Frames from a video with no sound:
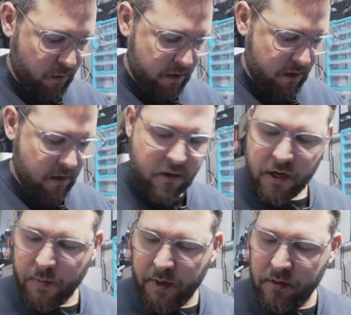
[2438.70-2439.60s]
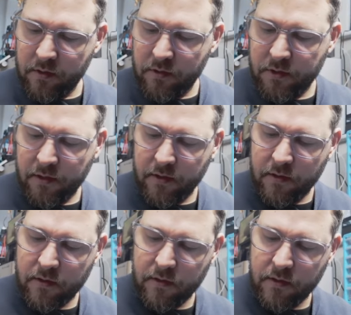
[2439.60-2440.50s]
one here, I'm going to use
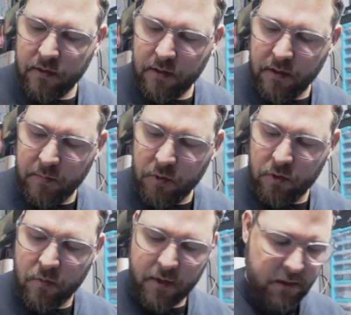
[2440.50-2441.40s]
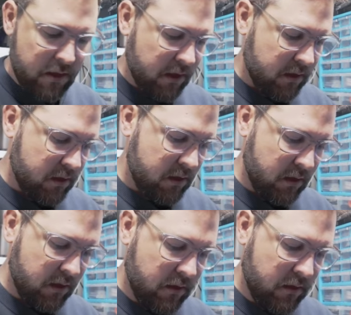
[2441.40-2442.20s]
another M2x6.